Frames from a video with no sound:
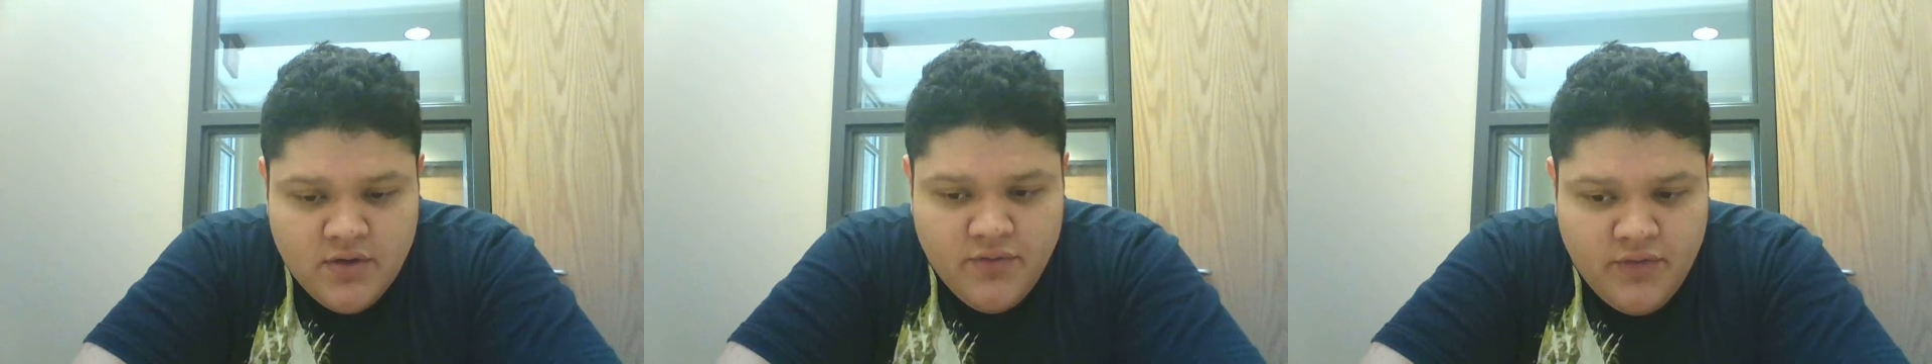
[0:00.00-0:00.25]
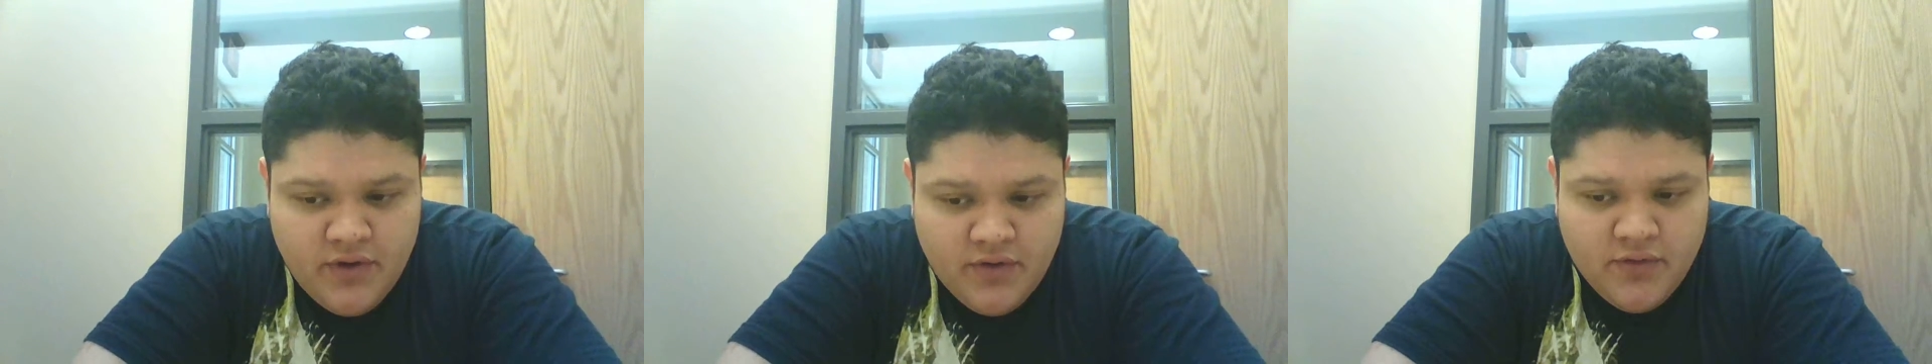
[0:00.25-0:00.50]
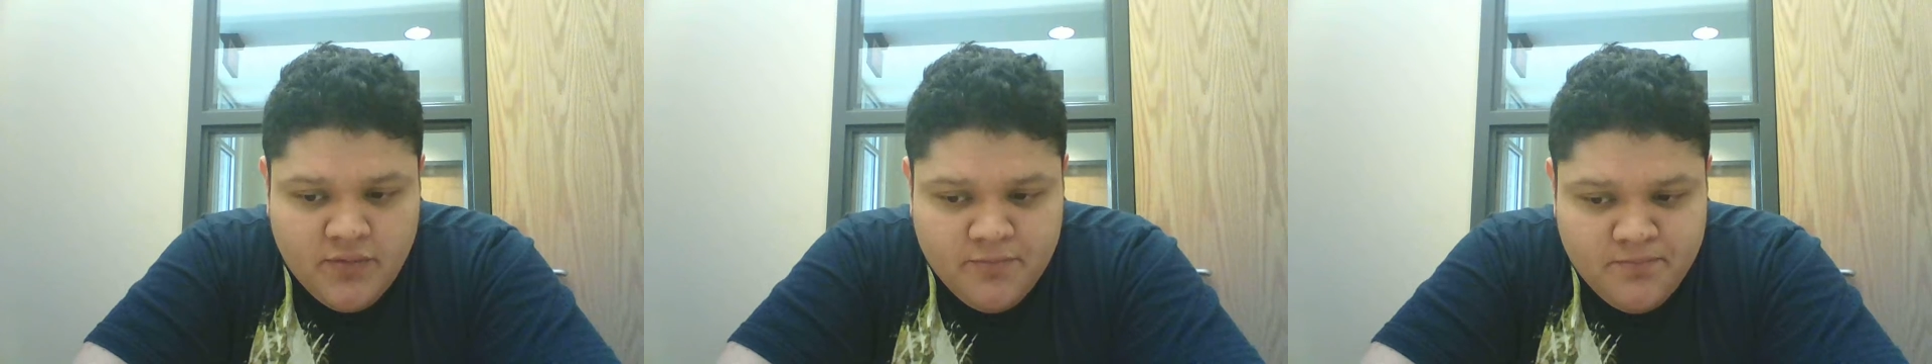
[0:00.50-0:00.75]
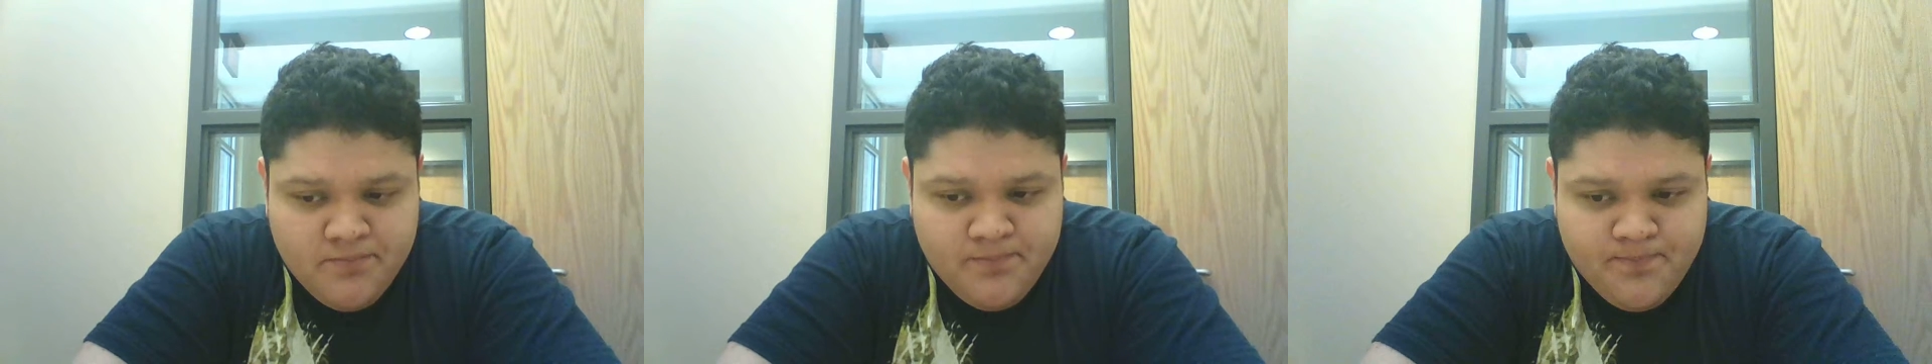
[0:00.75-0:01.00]
fear of
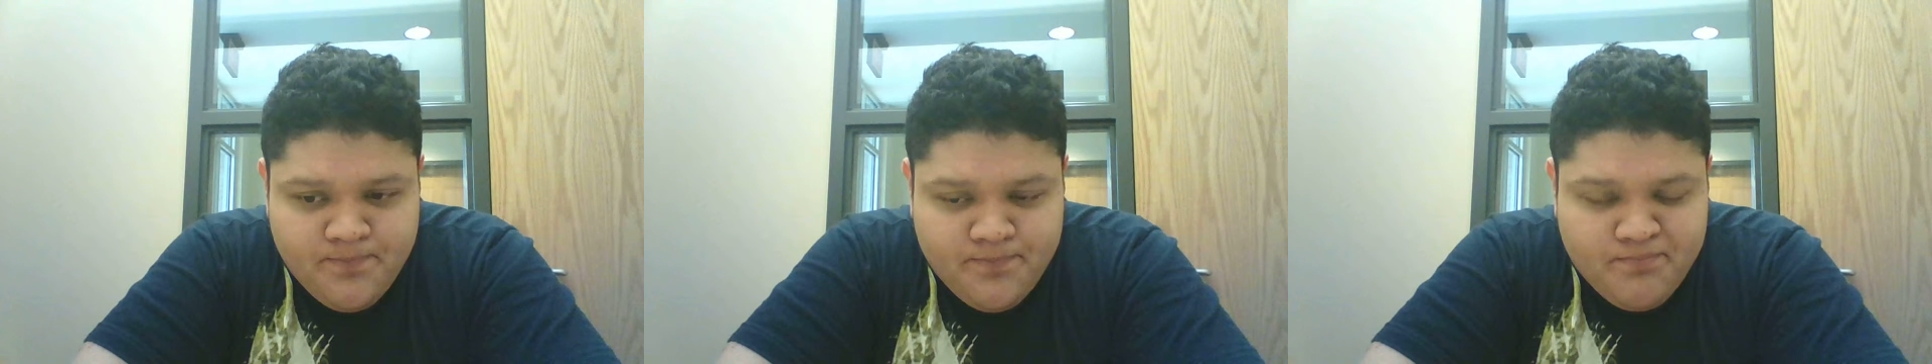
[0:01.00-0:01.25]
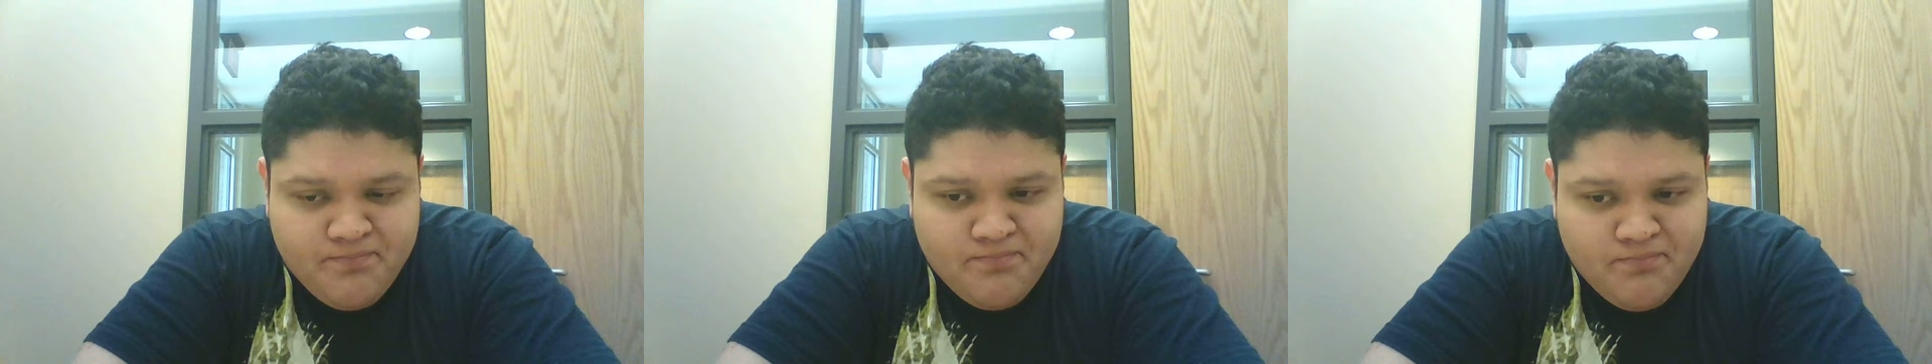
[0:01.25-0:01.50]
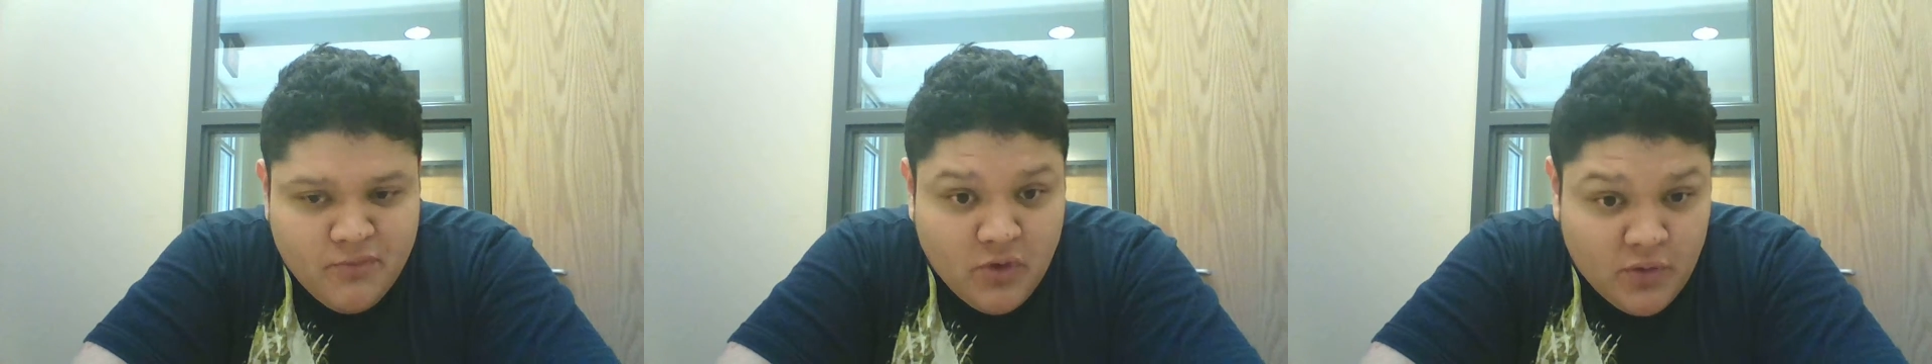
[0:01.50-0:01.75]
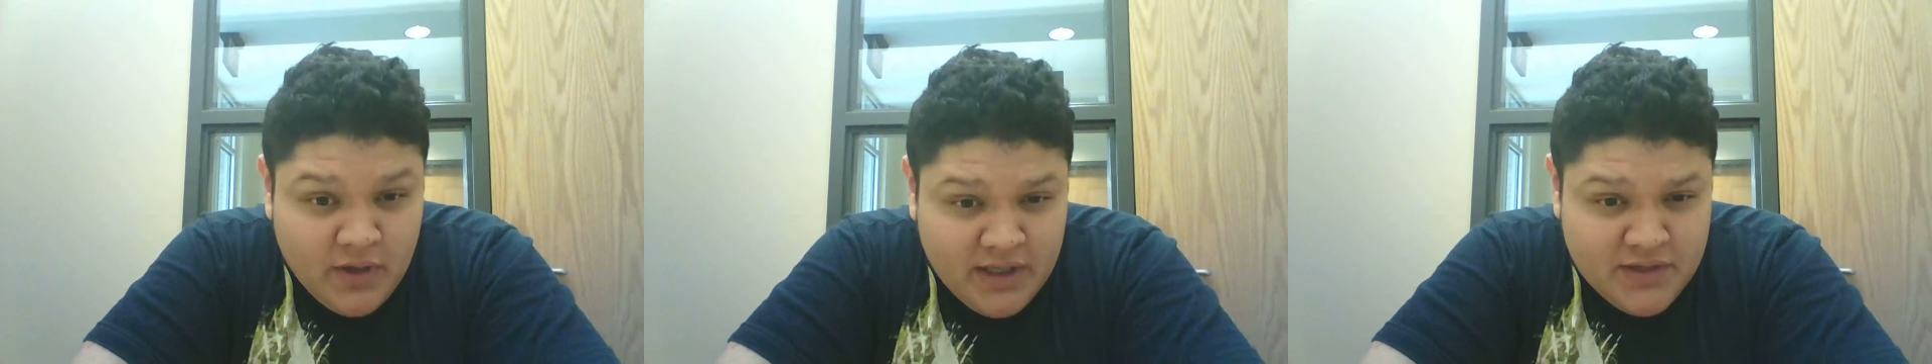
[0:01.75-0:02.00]

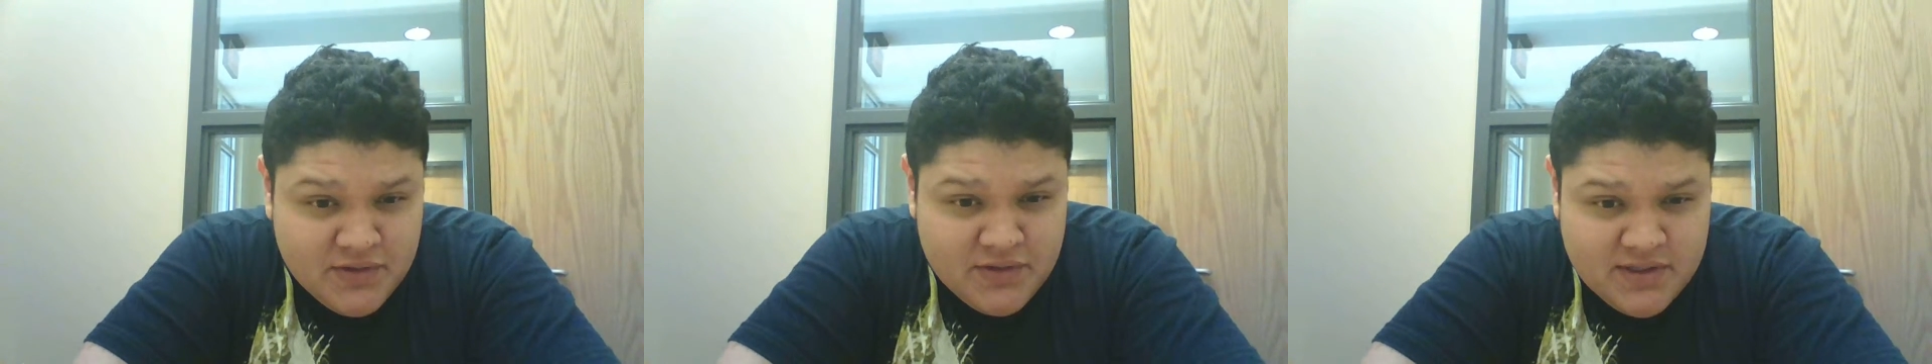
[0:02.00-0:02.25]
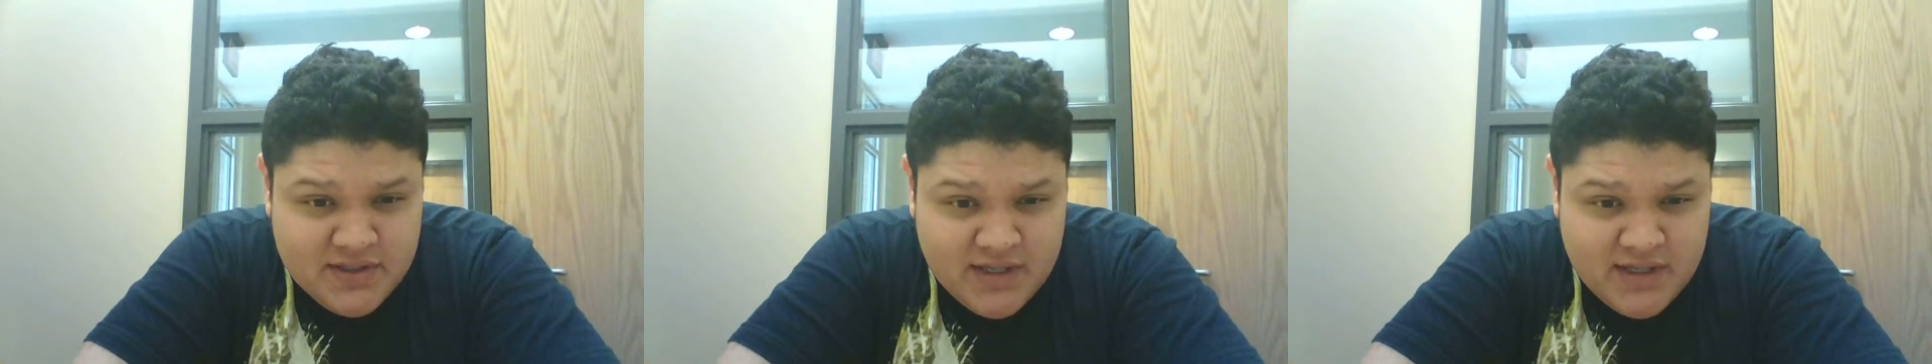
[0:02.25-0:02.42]
relationships.